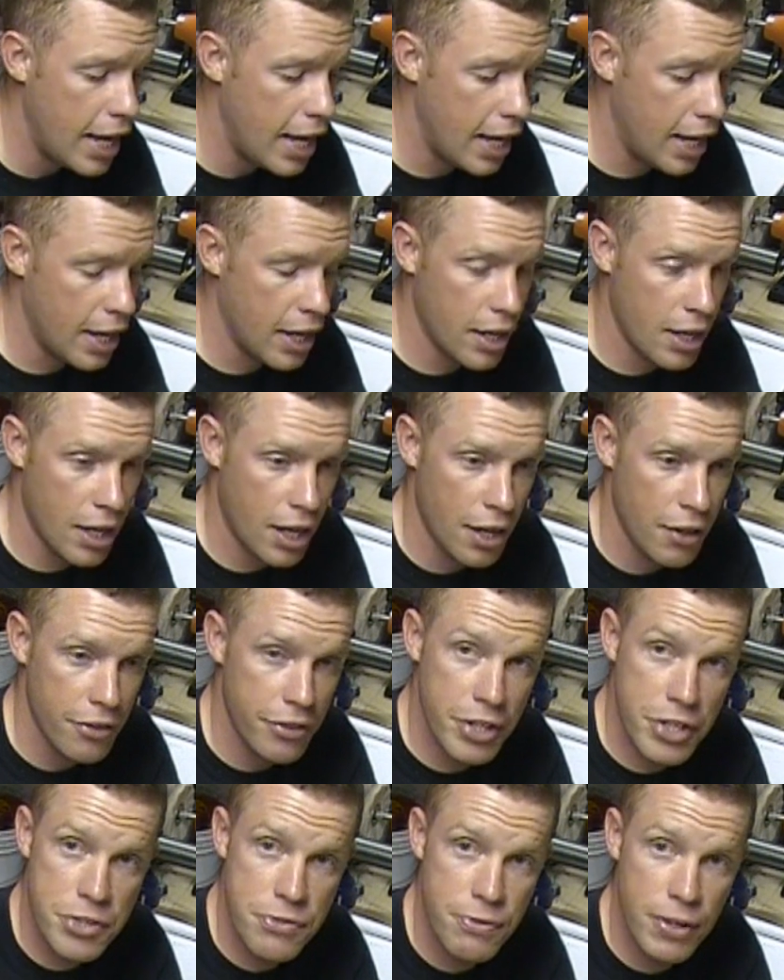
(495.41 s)
and uh,
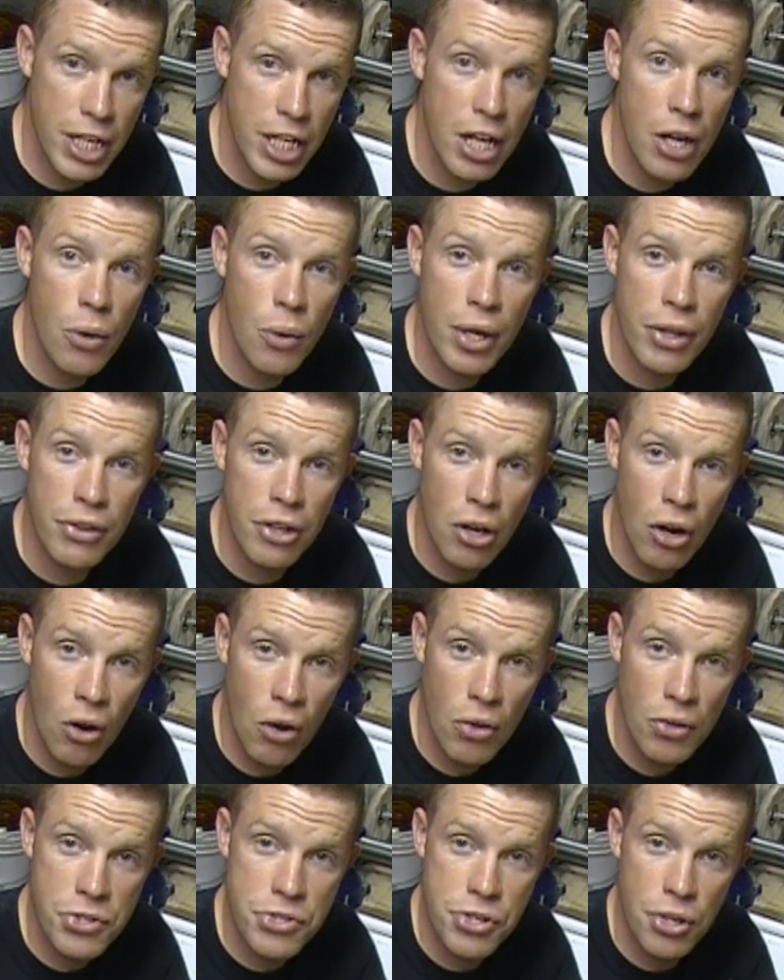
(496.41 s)
this video, and then
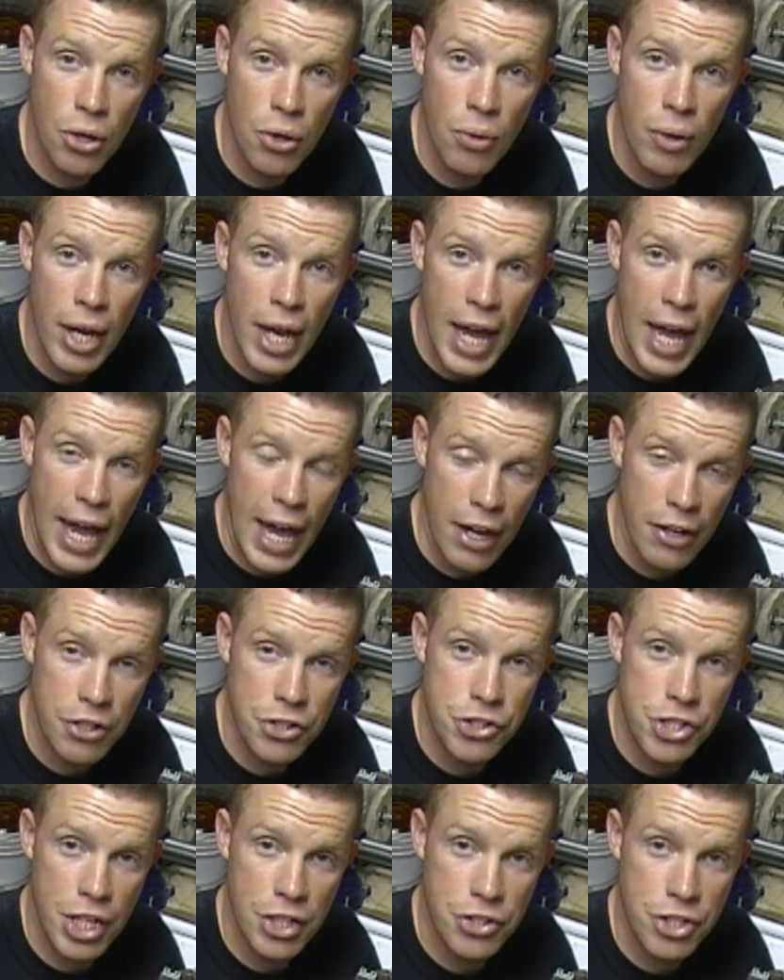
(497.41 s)
also how
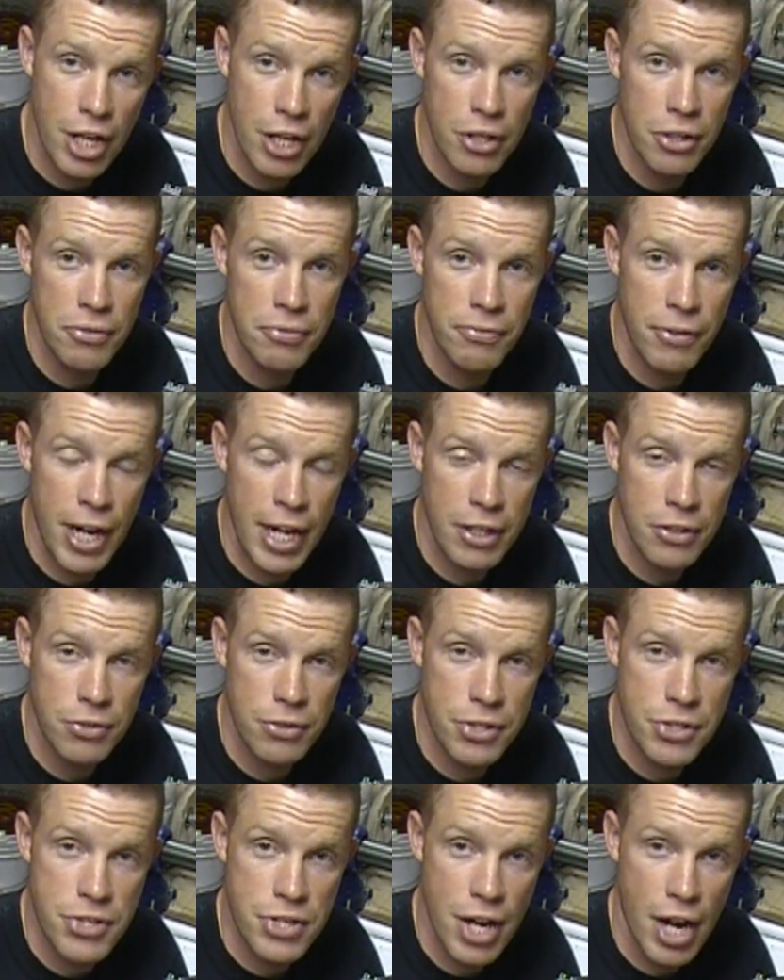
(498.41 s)
to change out your
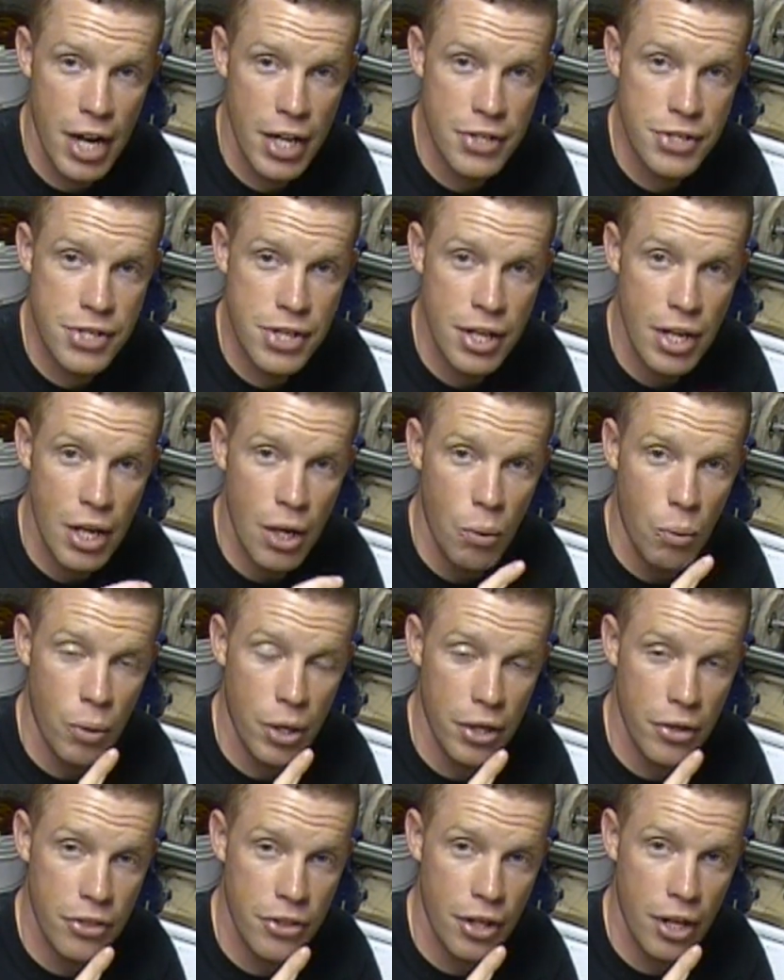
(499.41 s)
factory sights
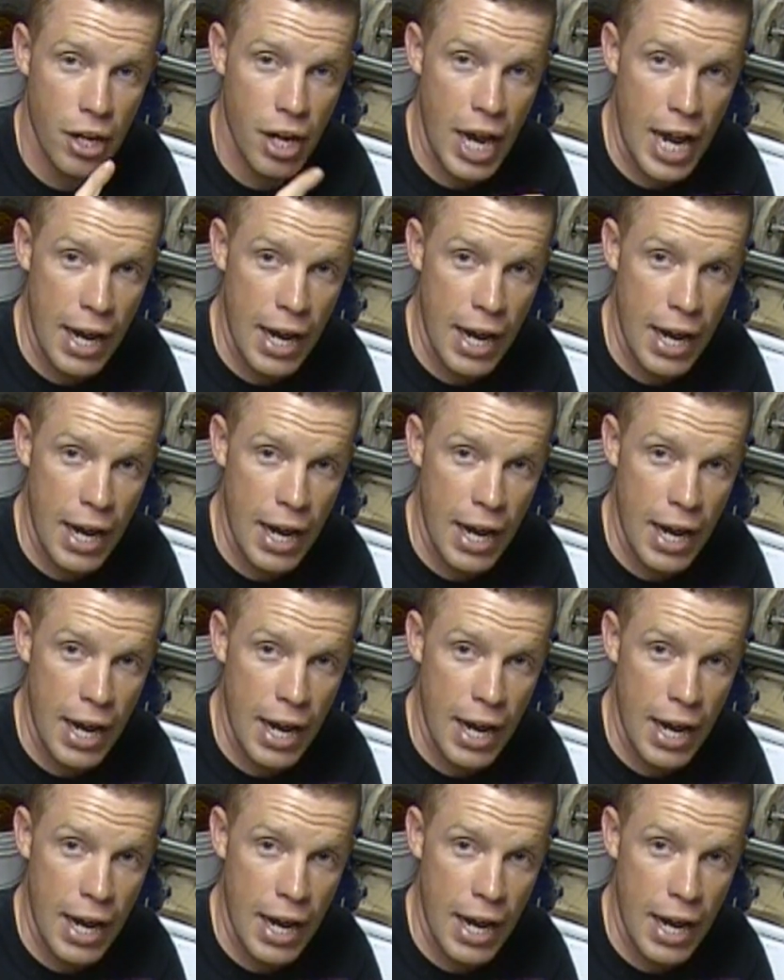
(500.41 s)
with uh,